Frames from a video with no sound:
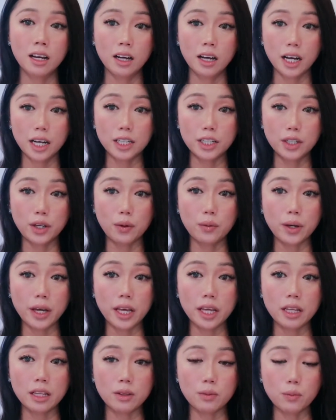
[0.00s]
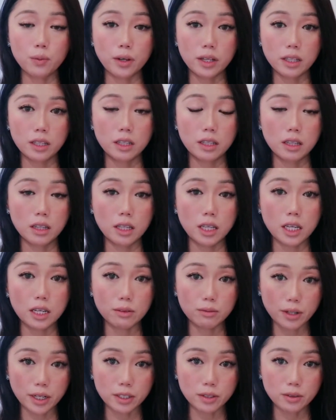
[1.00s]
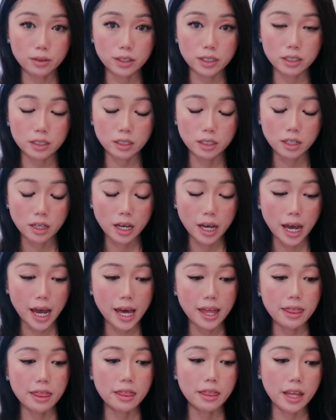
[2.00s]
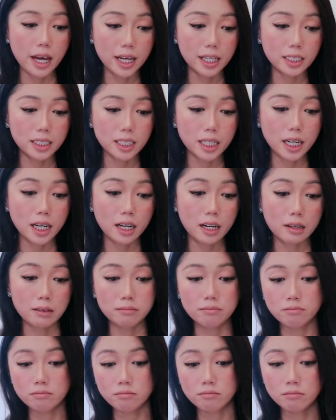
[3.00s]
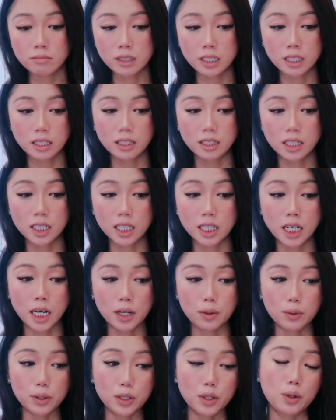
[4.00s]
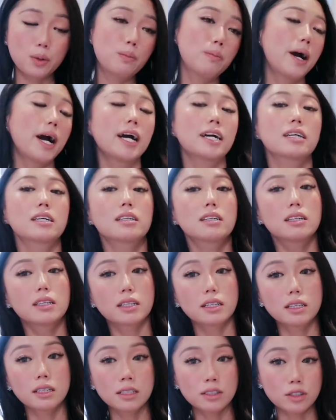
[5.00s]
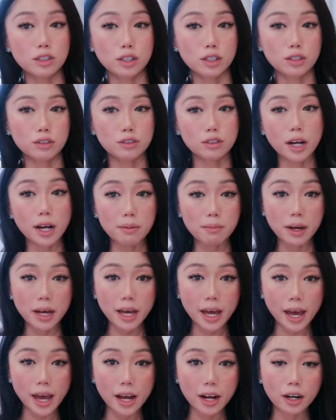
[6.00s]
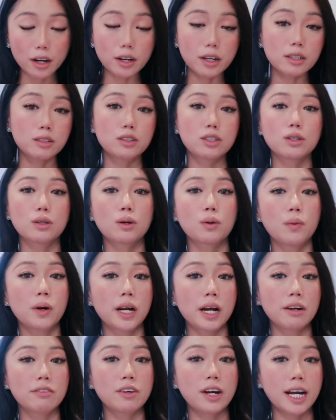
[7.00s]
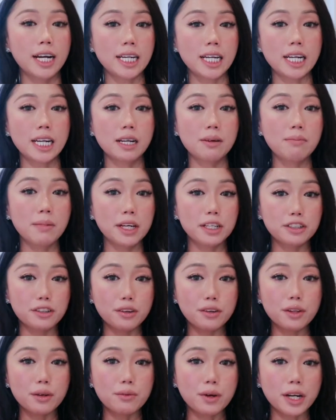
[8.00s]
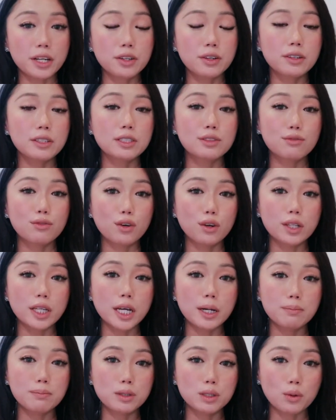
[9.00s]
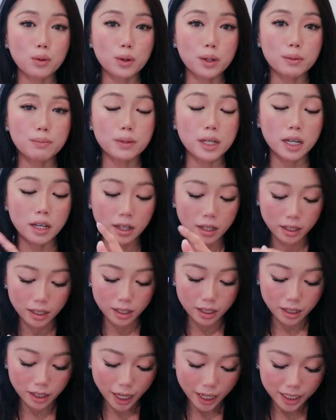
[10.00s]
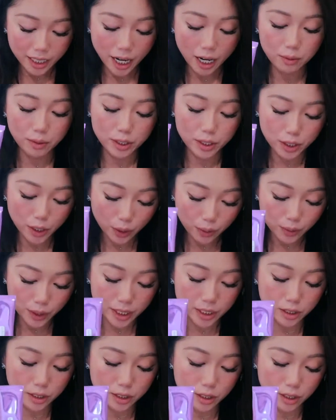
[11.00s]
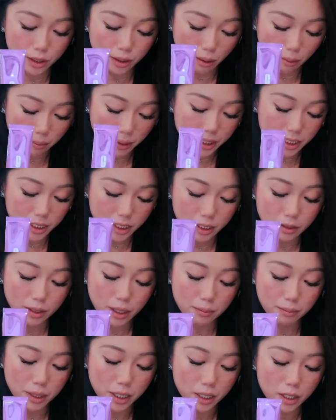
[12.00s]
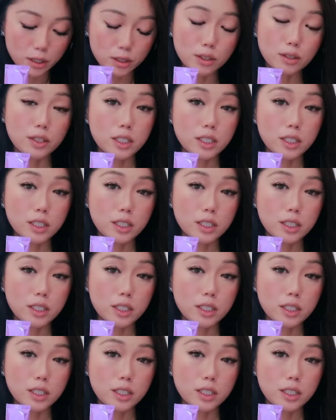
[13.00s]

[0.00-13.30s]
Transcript: I go in with the retinoid, and then I would go back into dry my hair and doing whatever I needed, make sure the retinol is fully absorbed. Then I would go into my serum. So